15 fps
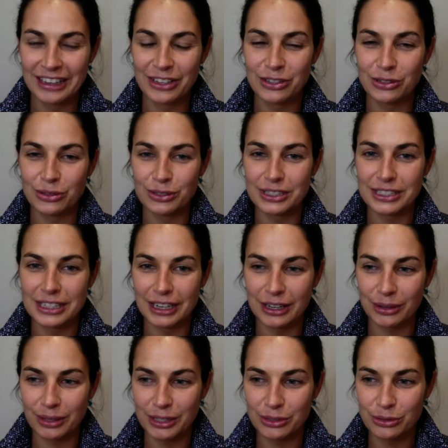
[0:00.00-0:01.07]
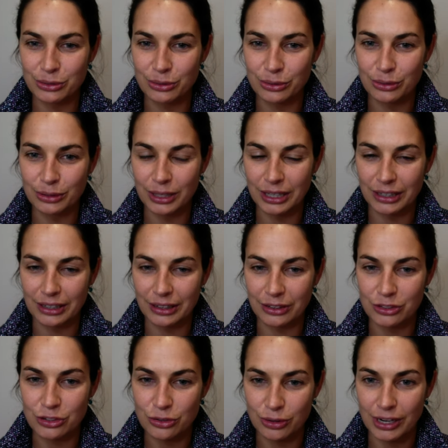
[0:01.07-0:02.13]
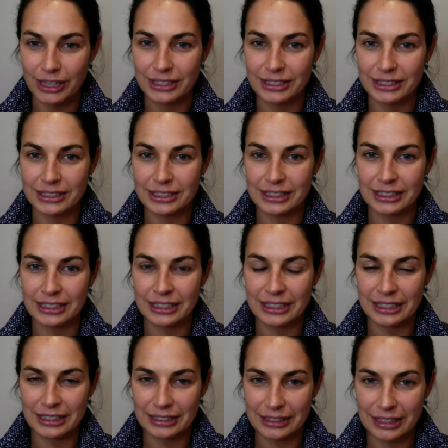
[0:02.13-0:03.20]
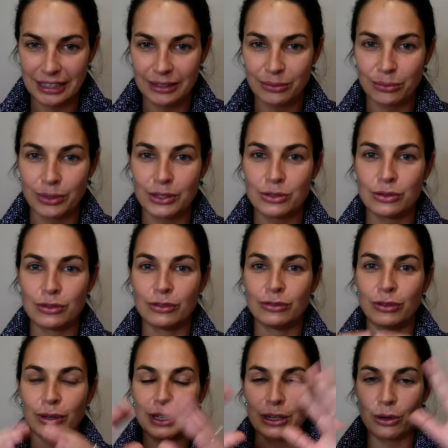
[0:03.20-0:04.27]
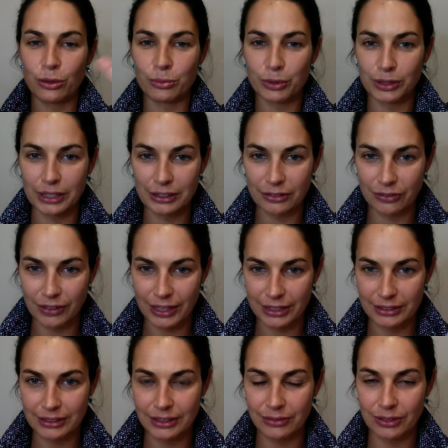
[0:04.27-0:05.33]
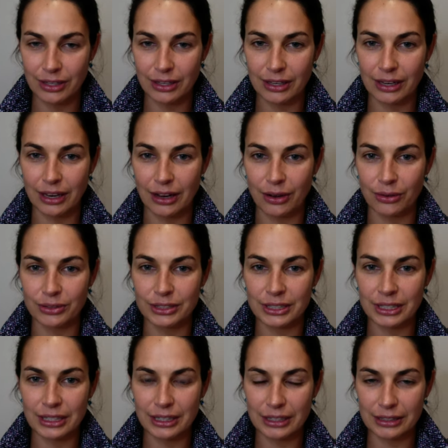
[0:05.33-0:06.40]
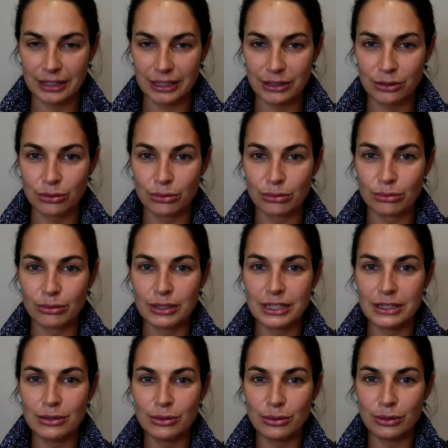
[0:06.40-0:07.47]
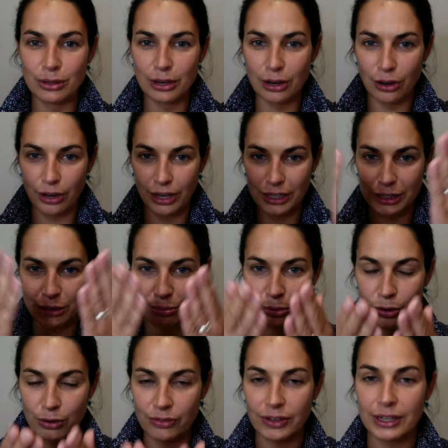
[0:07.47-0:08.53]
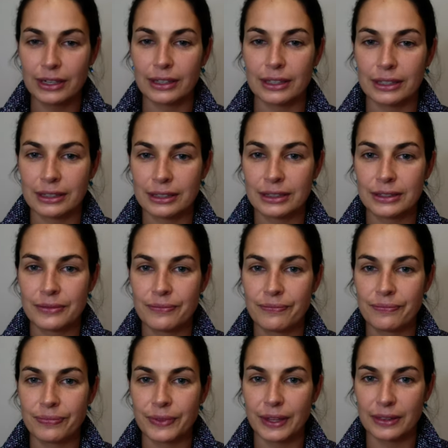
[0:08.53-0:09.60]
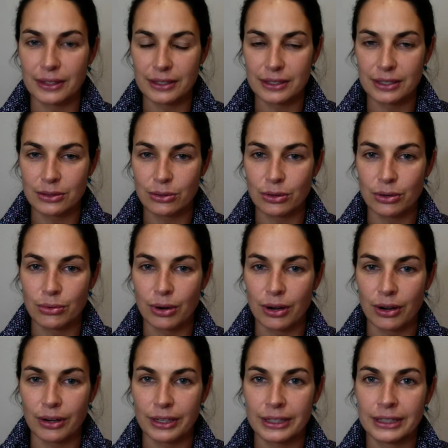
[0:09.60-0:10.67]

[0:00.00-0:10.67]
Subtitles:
You're desiring to trust that when you fully open and flatten everything out and that you redo the lines perfectly, that this is who you are.